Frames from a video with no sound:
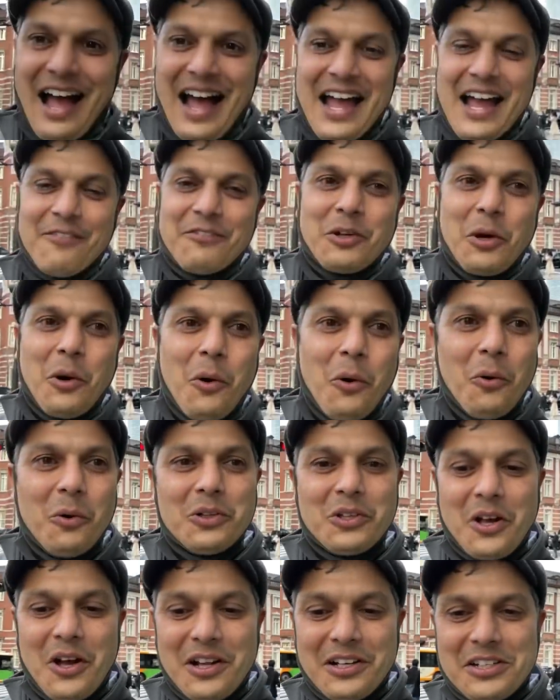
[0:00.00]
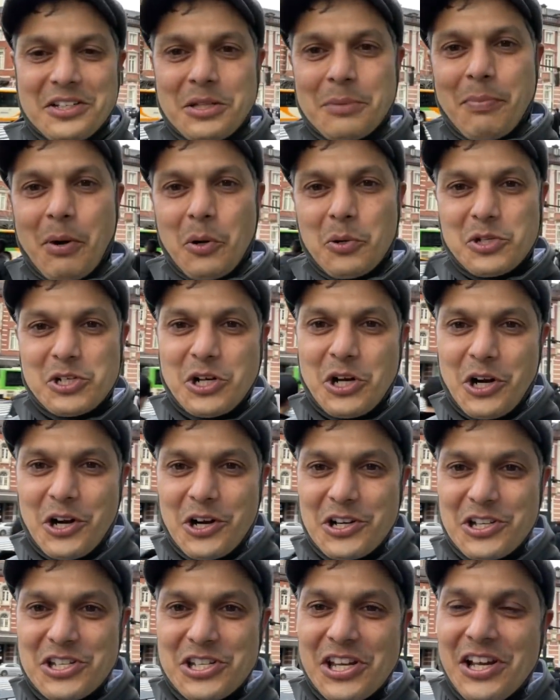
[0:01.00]
I have to hold on to the
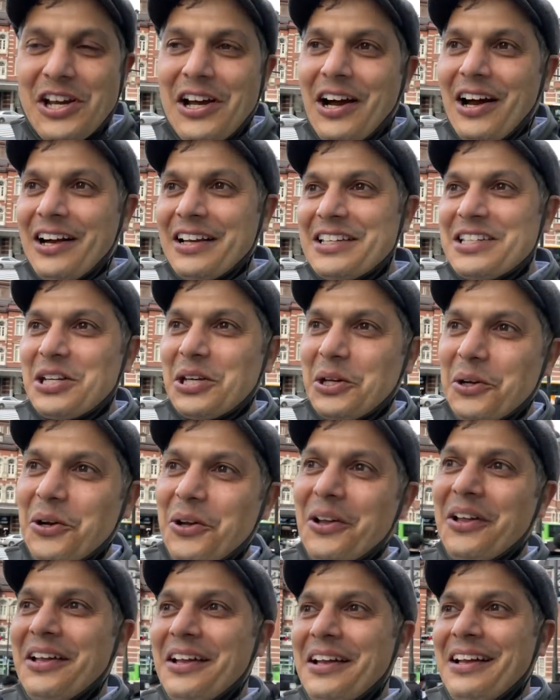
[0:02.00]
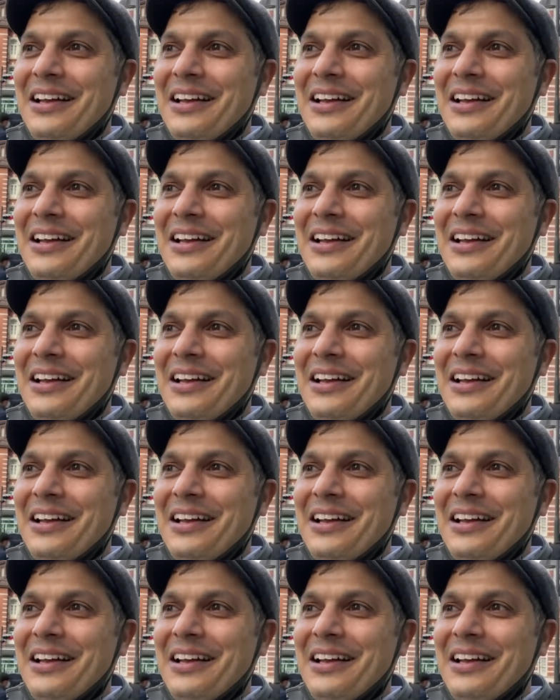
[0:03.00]
postcards until